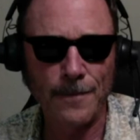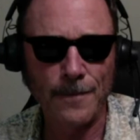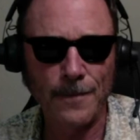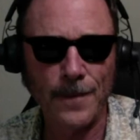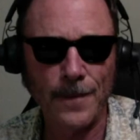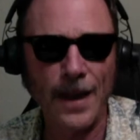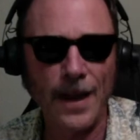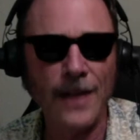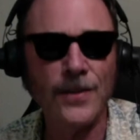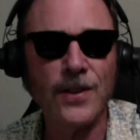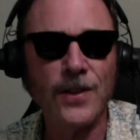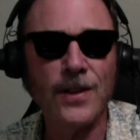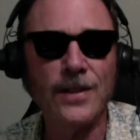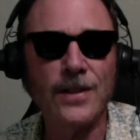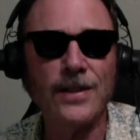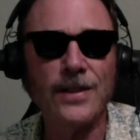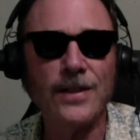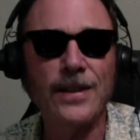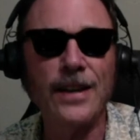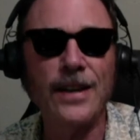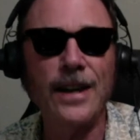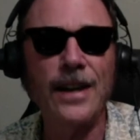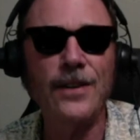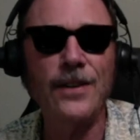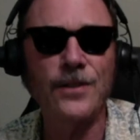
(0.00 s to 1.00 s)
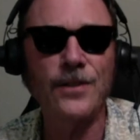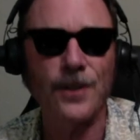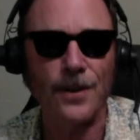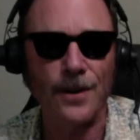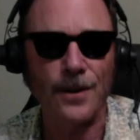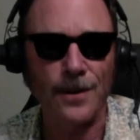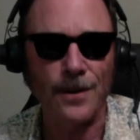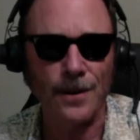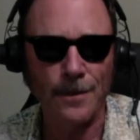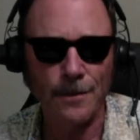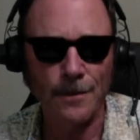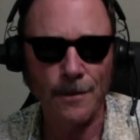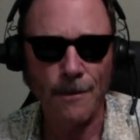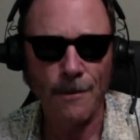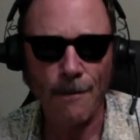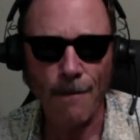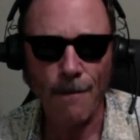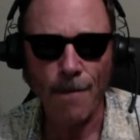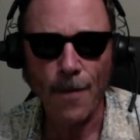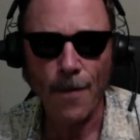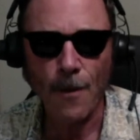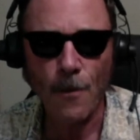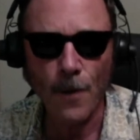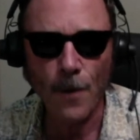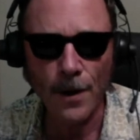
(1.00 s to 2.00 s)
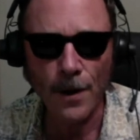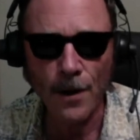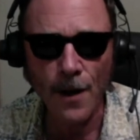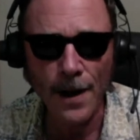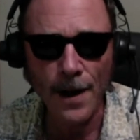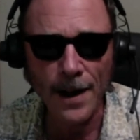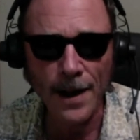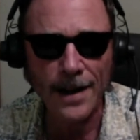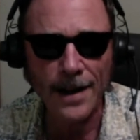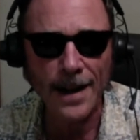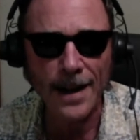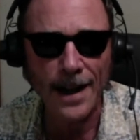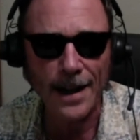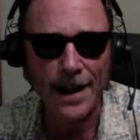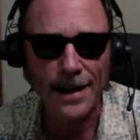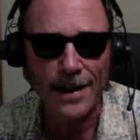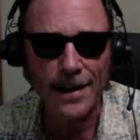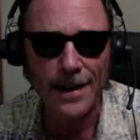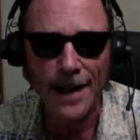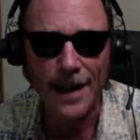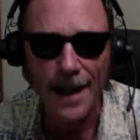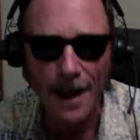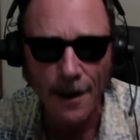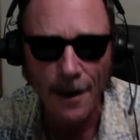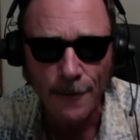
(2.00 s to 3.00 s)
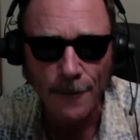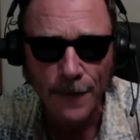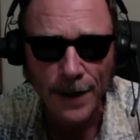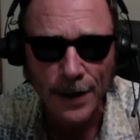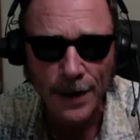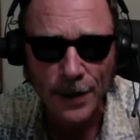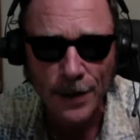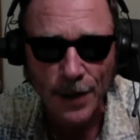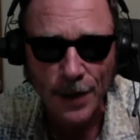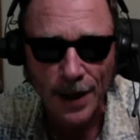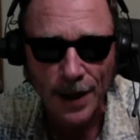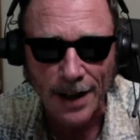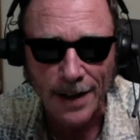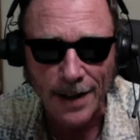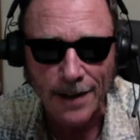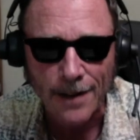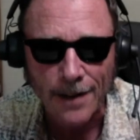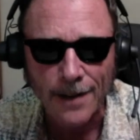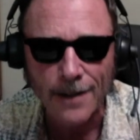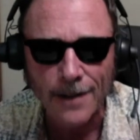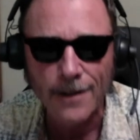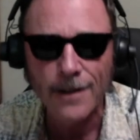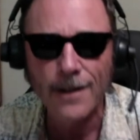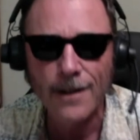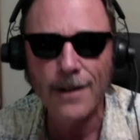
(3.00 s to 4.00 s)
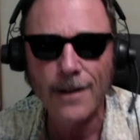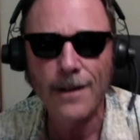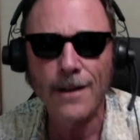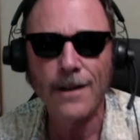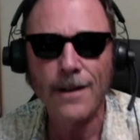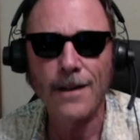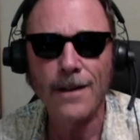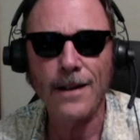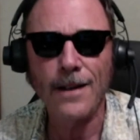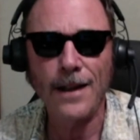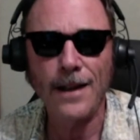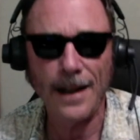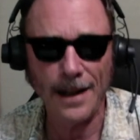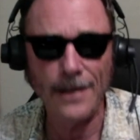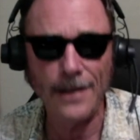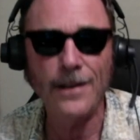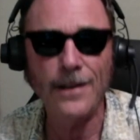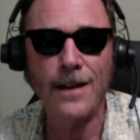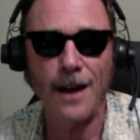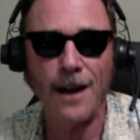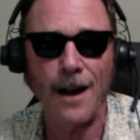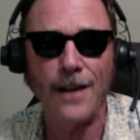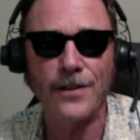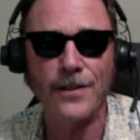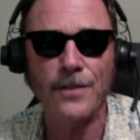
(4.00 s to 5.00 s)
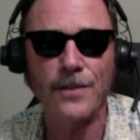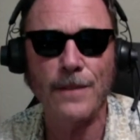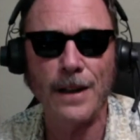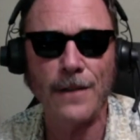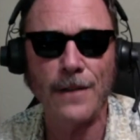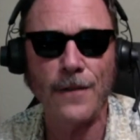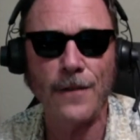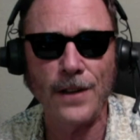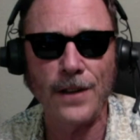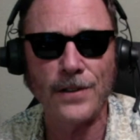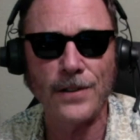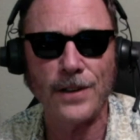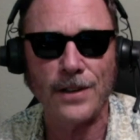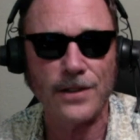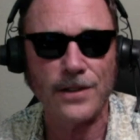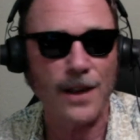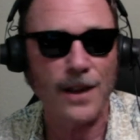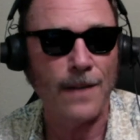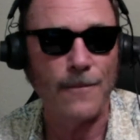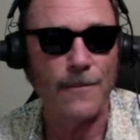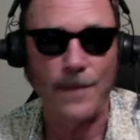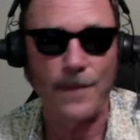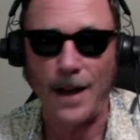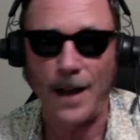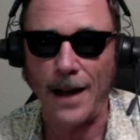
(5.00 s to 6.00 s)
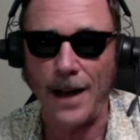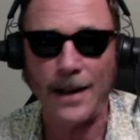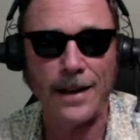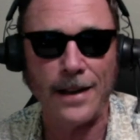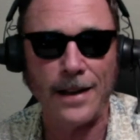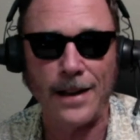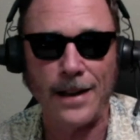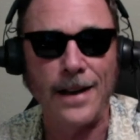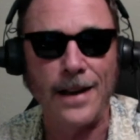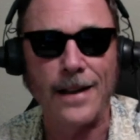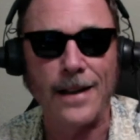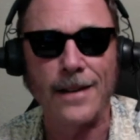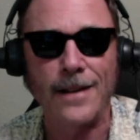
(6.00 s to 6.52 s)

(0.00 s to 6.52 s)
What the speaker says: That's a teaser. We're going to get everything in cosmic physics. I'm not kidding.